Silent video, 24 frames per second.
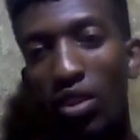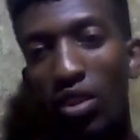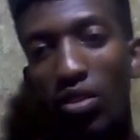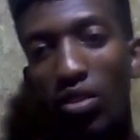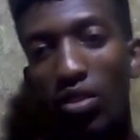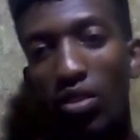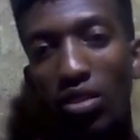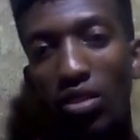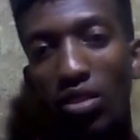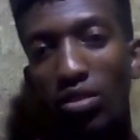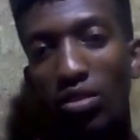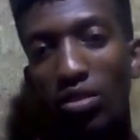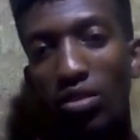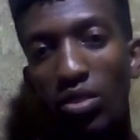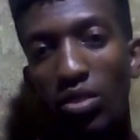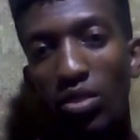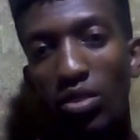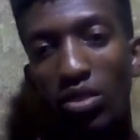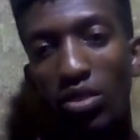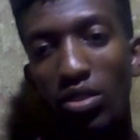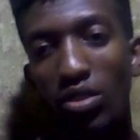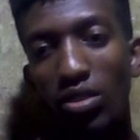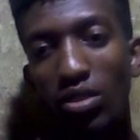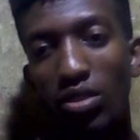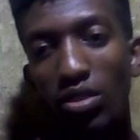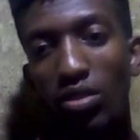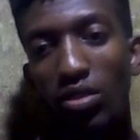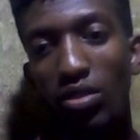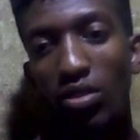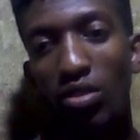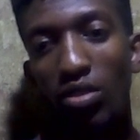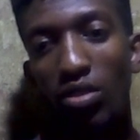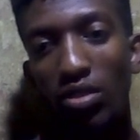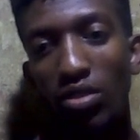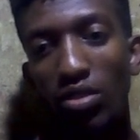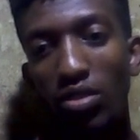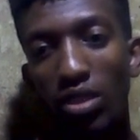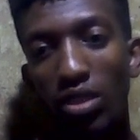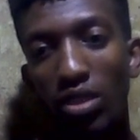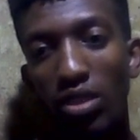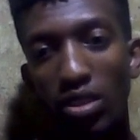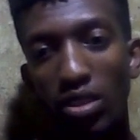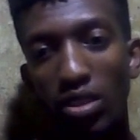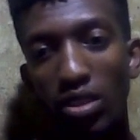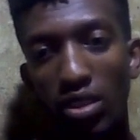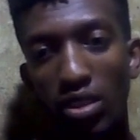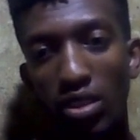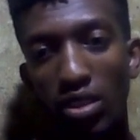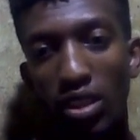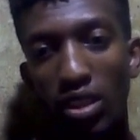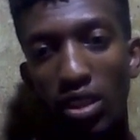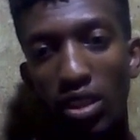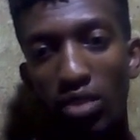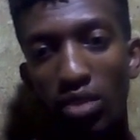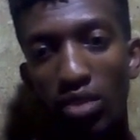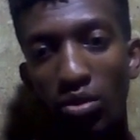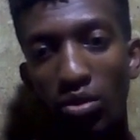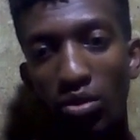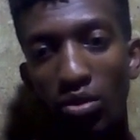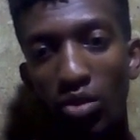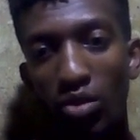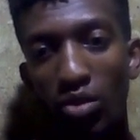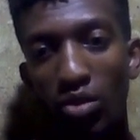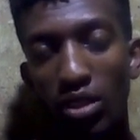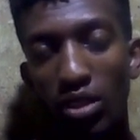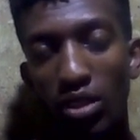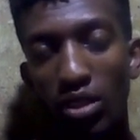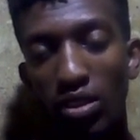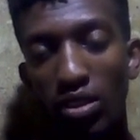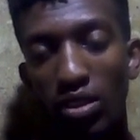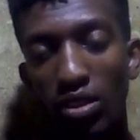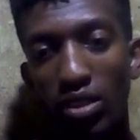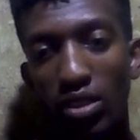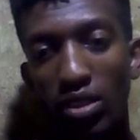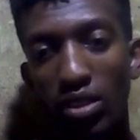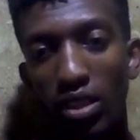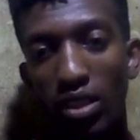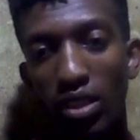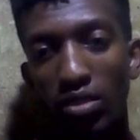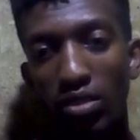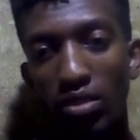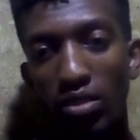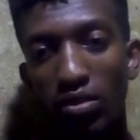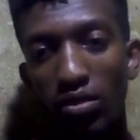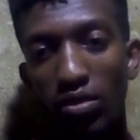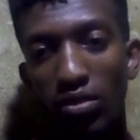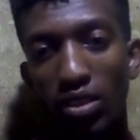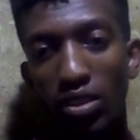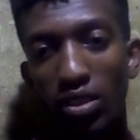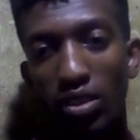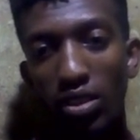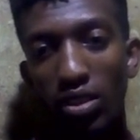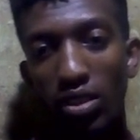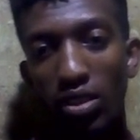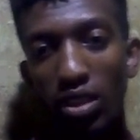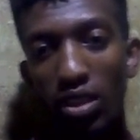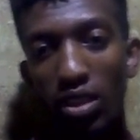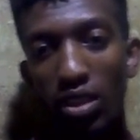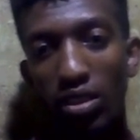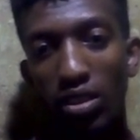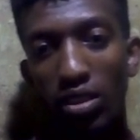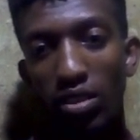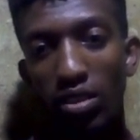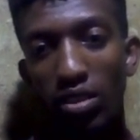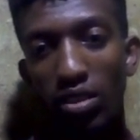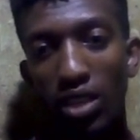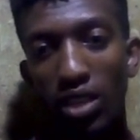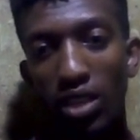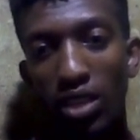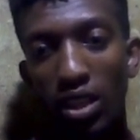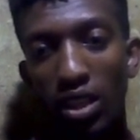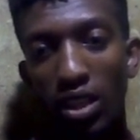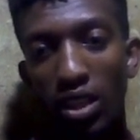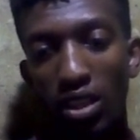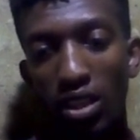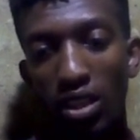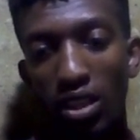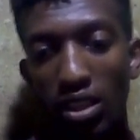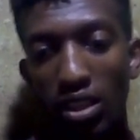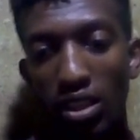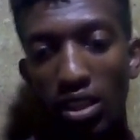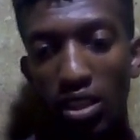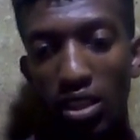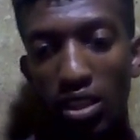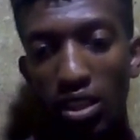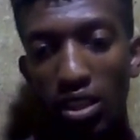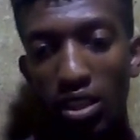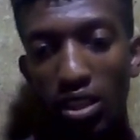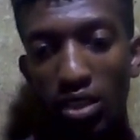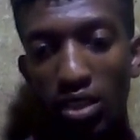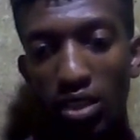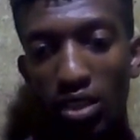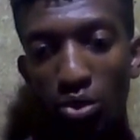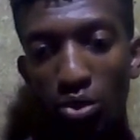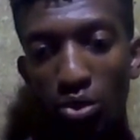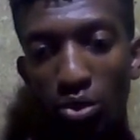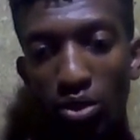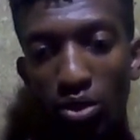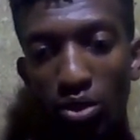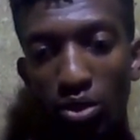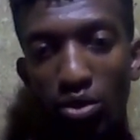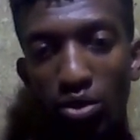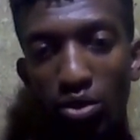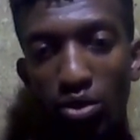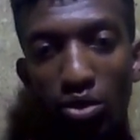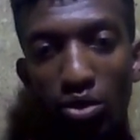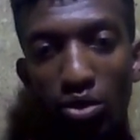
bodies, don't touch that. We want these kinds of things a little. Yeah, short